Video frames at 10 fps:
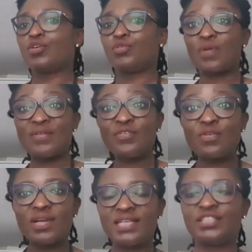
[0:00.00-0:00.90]
You are
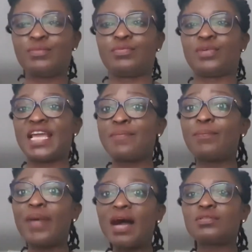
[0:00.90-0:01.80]
knowledgeable
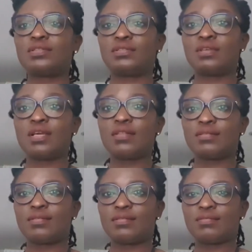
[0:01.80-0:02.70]
about
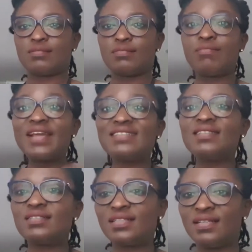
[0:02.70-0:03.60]

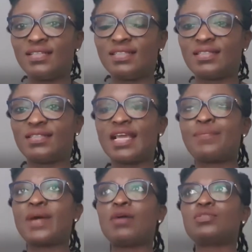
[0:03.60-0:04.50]
raising teenagers,
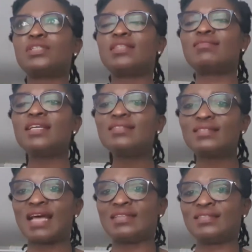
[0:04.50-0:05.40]
about the things
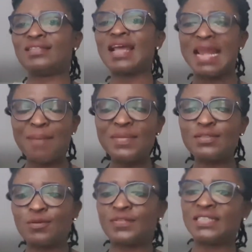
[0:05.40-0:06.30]
the
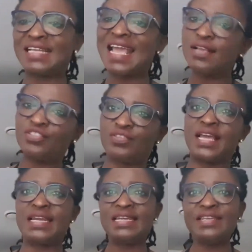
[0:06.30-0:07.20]
dynamics of the age
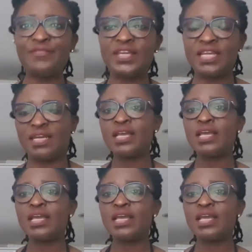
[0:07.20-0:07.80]
they're living in.